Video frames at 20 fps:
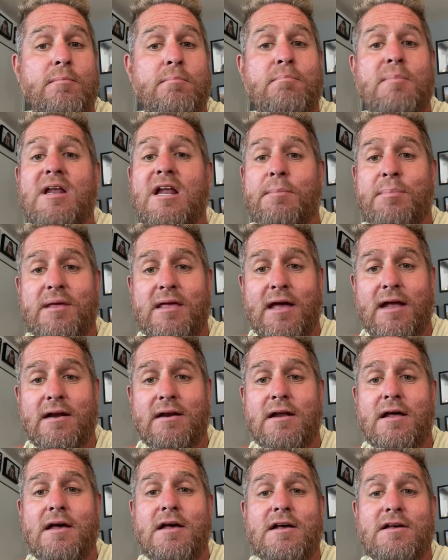again.
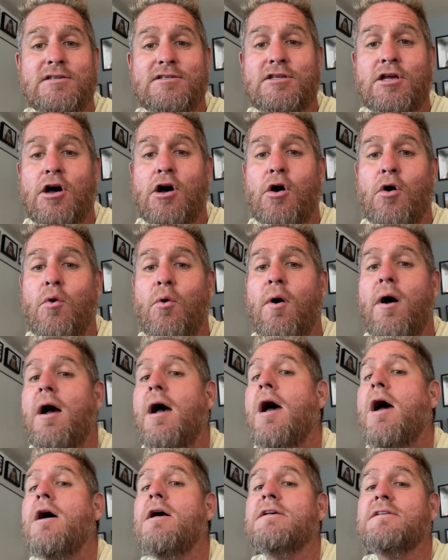So
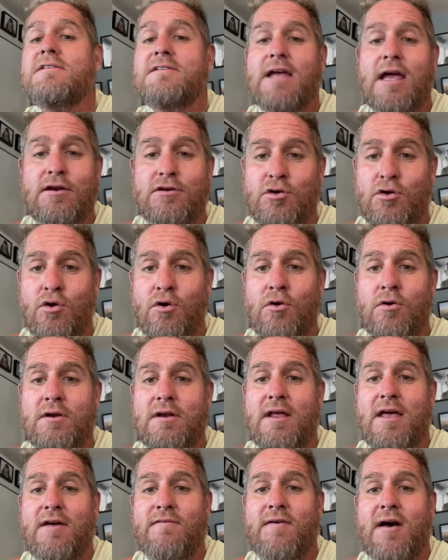stay tuned if
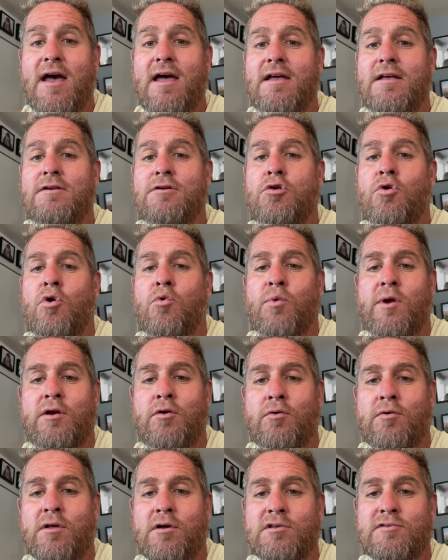I do a redo of those
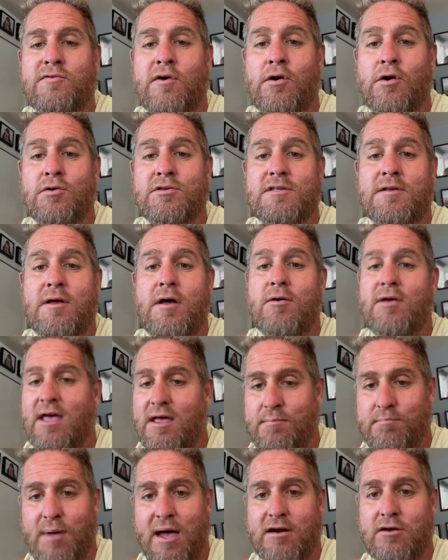photos. Okay, back to
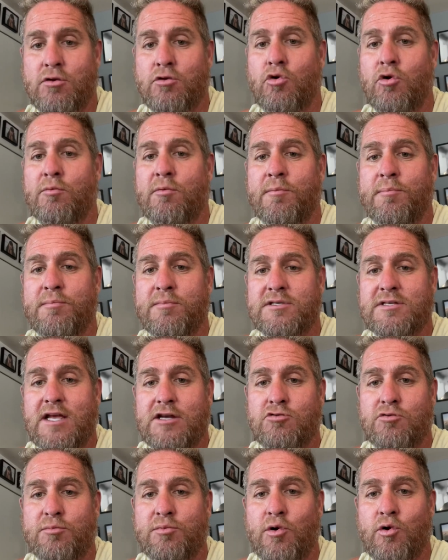the normal schedule
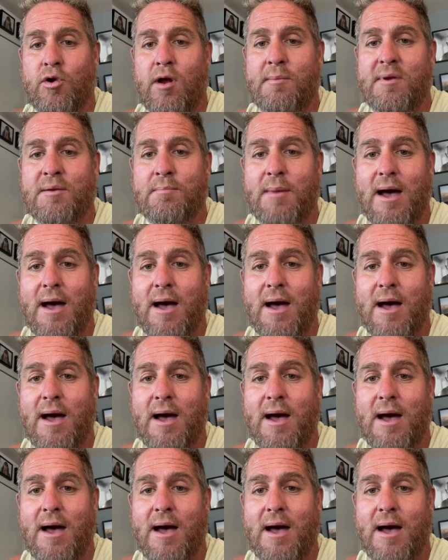programming. Bye.